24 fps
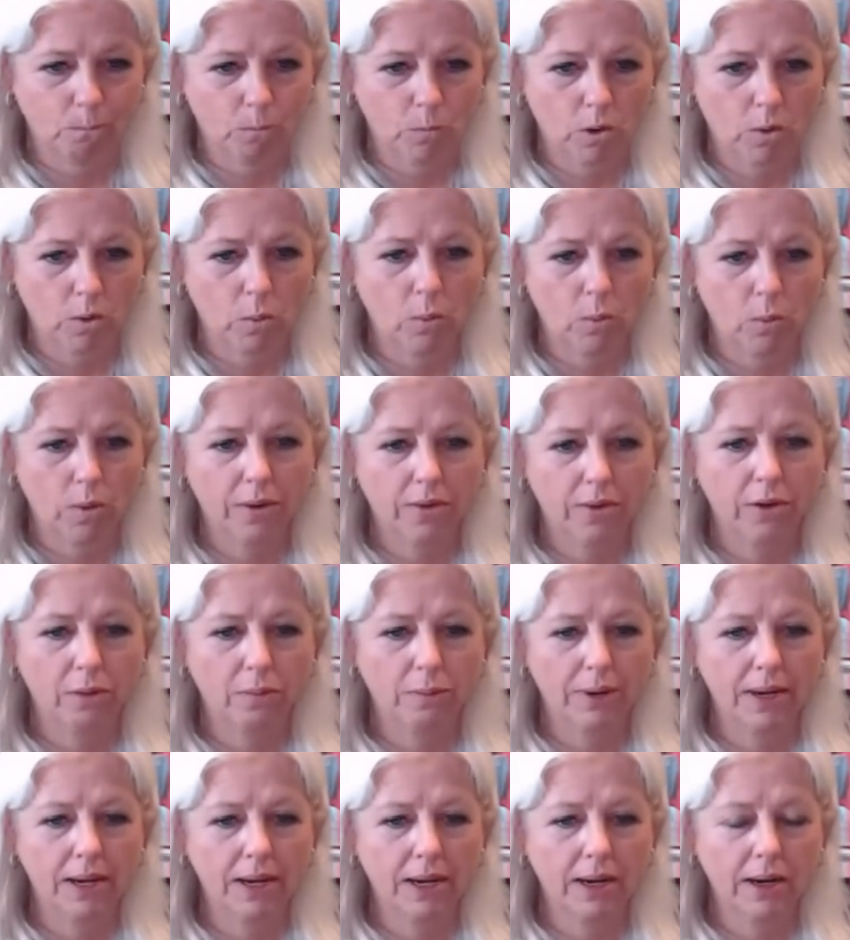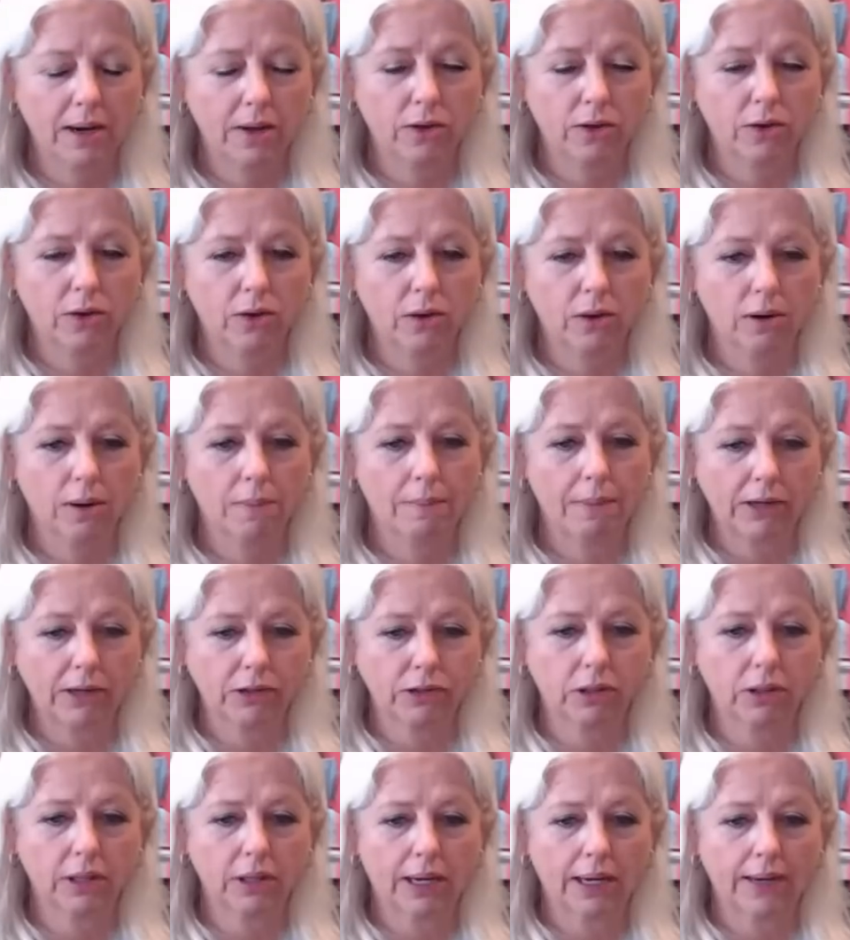Will there be another
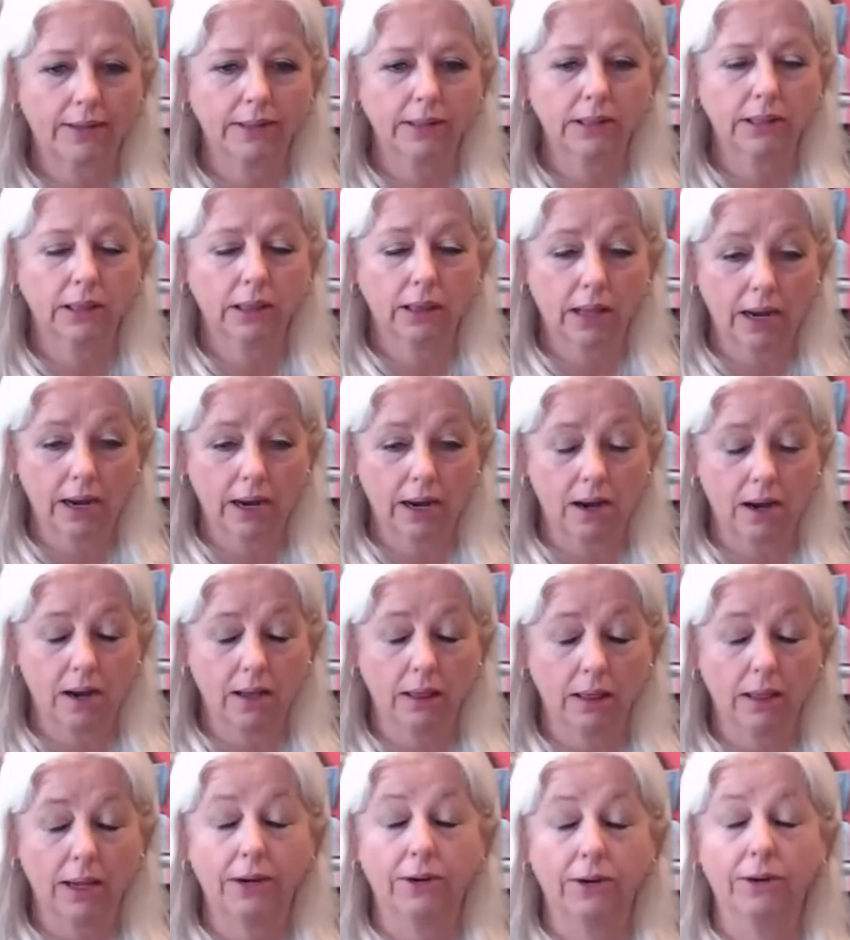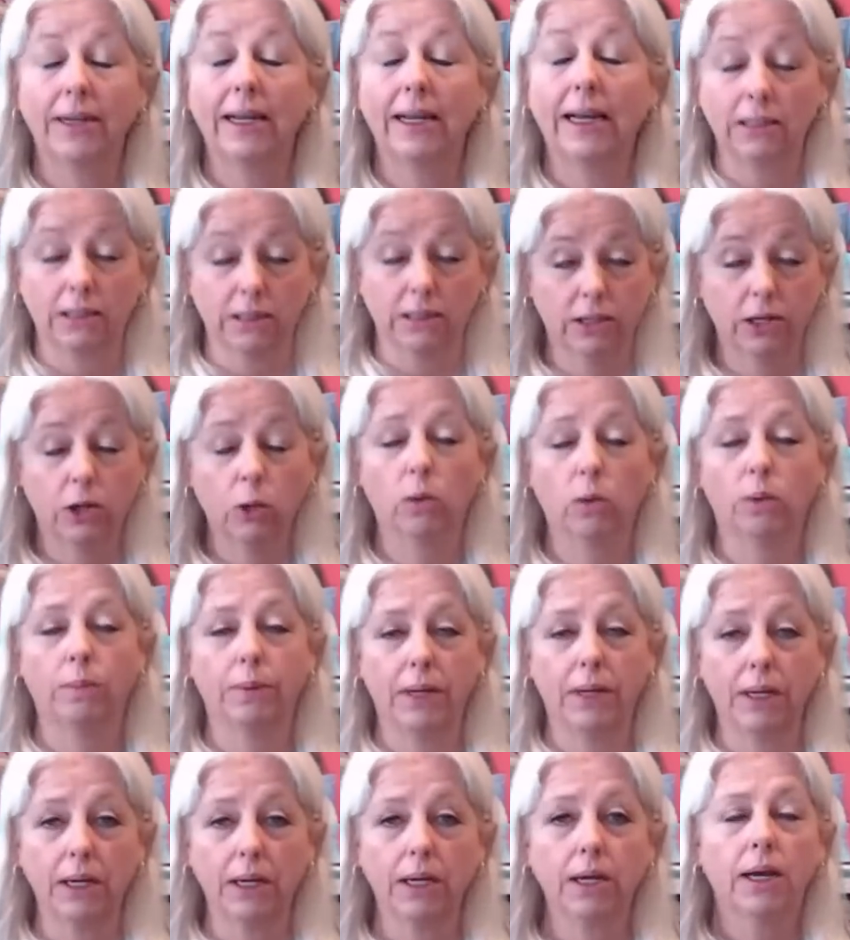masterclass later? Yes, there will
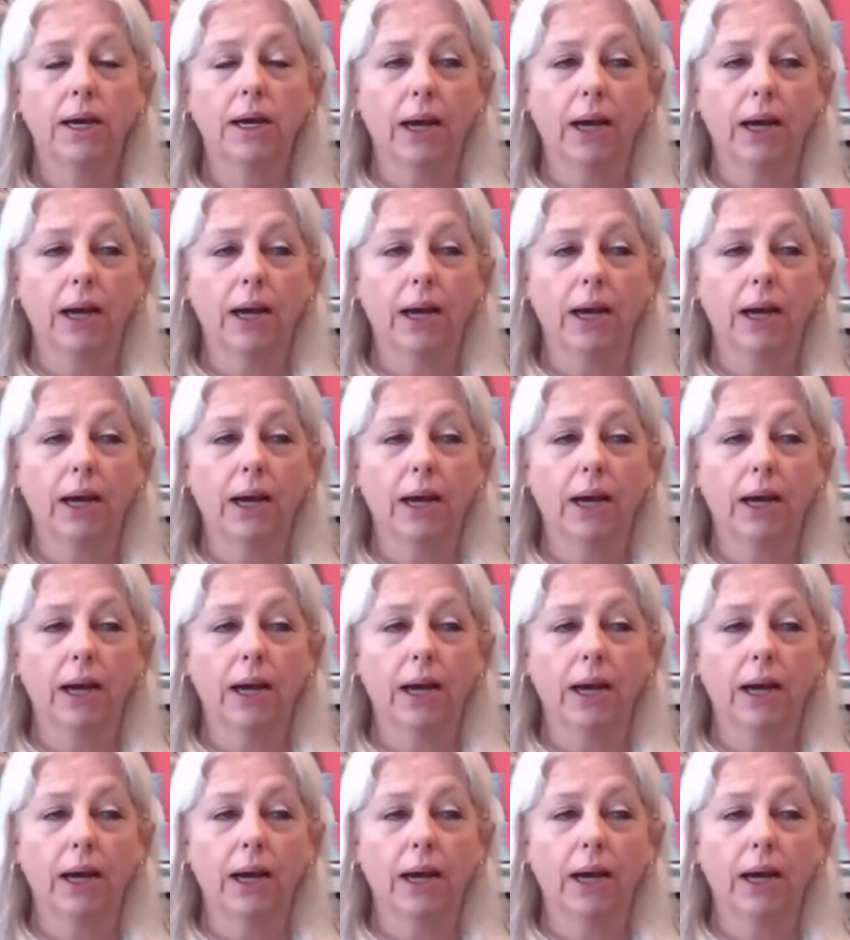be.